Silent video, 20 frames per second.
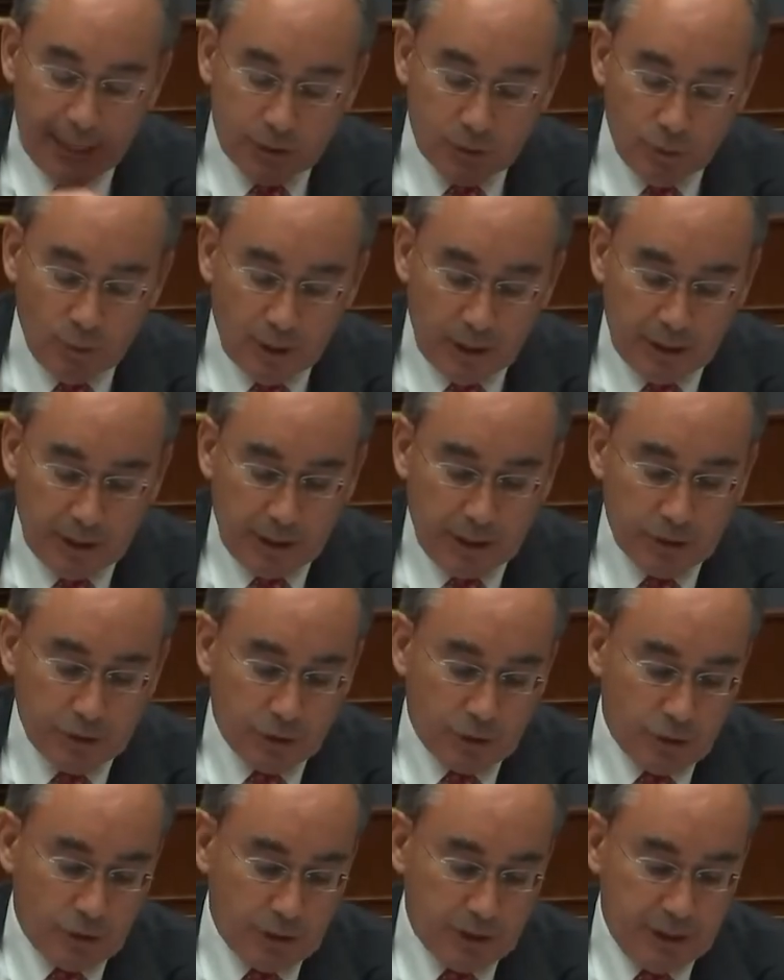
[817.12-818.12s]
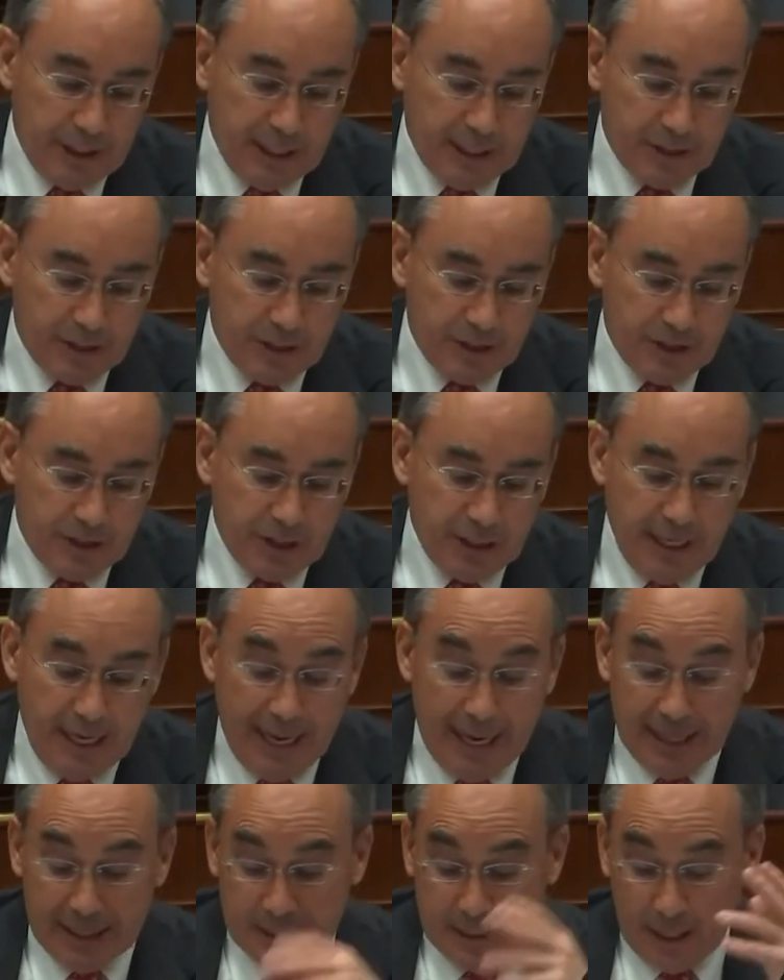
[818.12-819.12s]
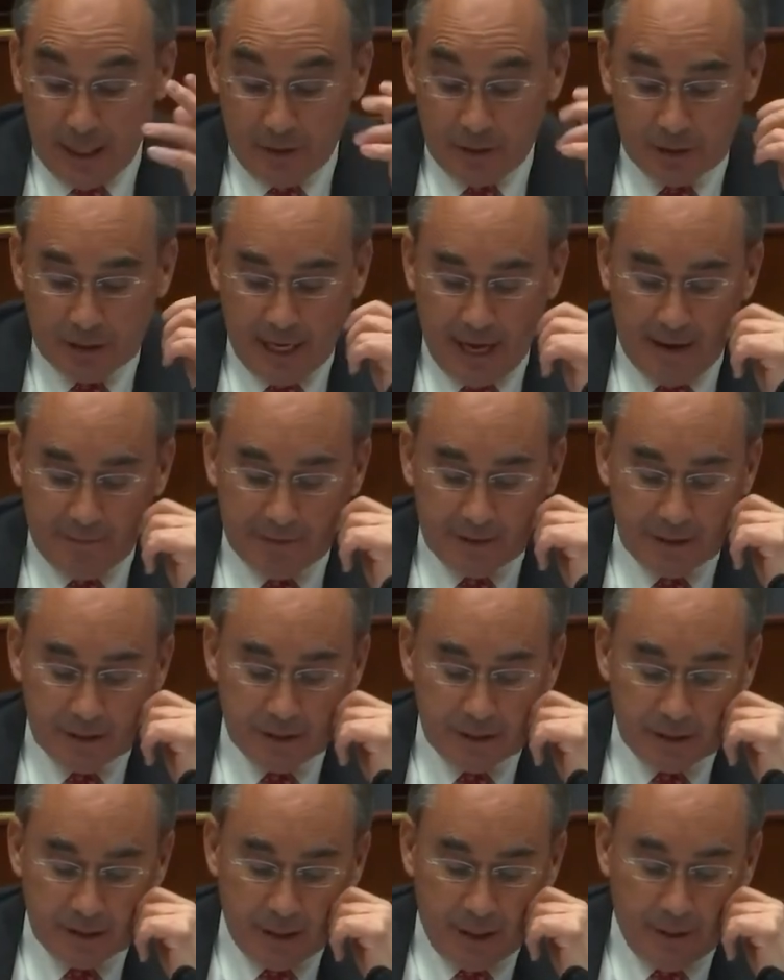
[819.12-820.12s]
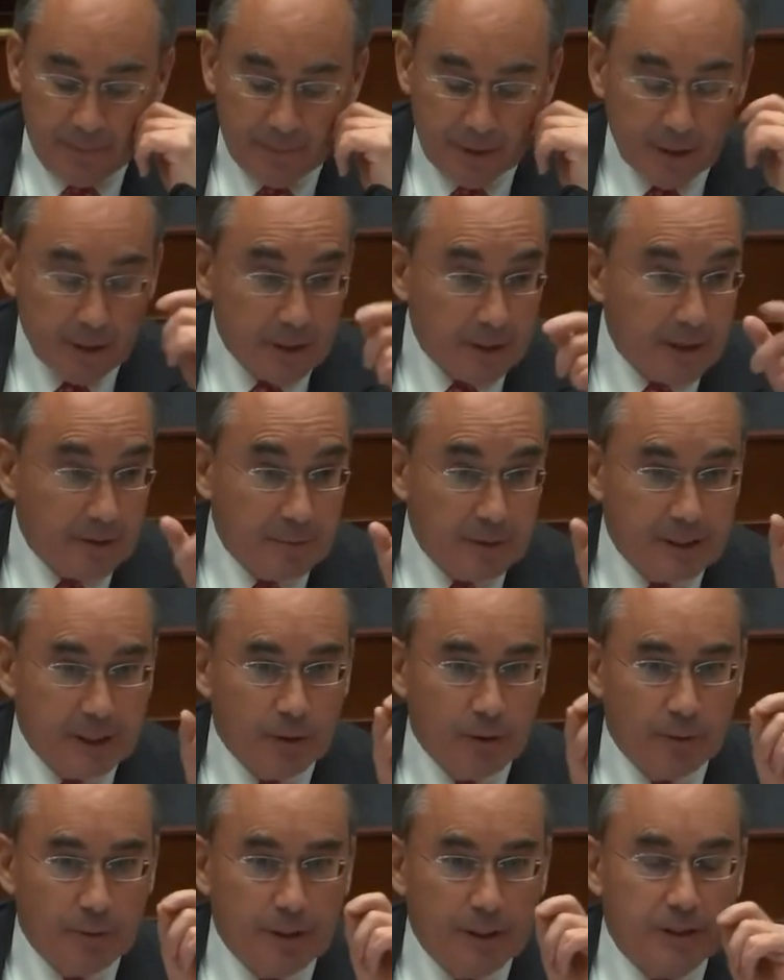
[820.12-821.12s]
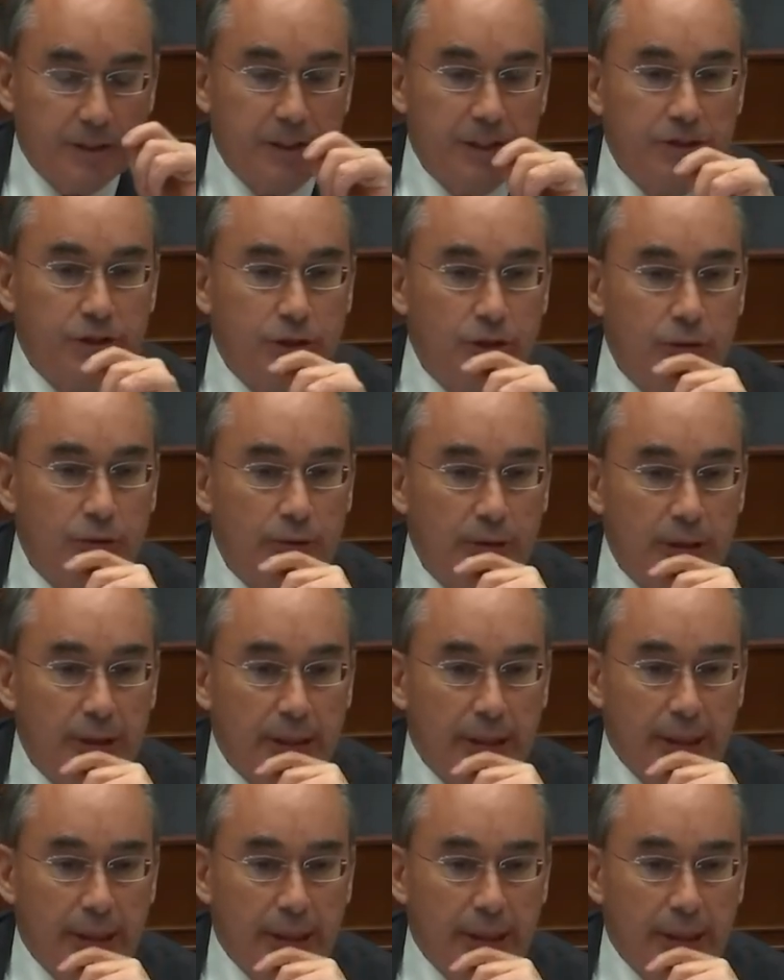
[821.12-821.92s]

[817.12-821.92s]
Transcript: Is one of the concerns the S E C has and others have in this, uh, that have been dealing with this issue,